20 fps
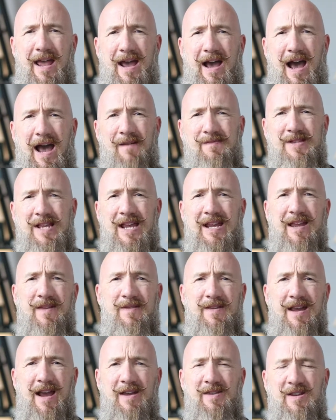I've taken
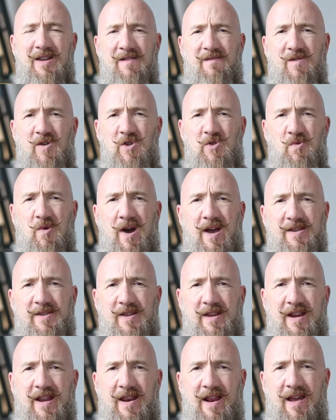the idea of
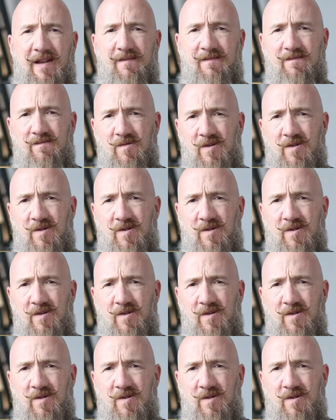virtuosity and I've